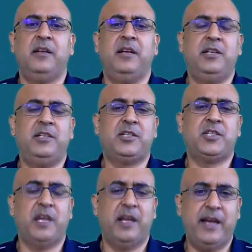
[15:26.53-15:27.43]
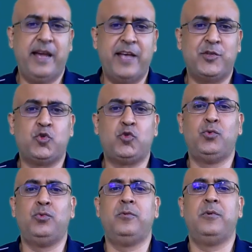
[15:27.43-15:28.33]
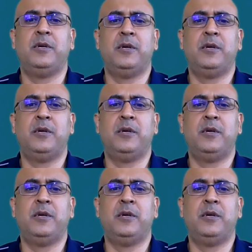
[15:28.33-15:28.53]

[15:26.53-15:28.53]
It just has to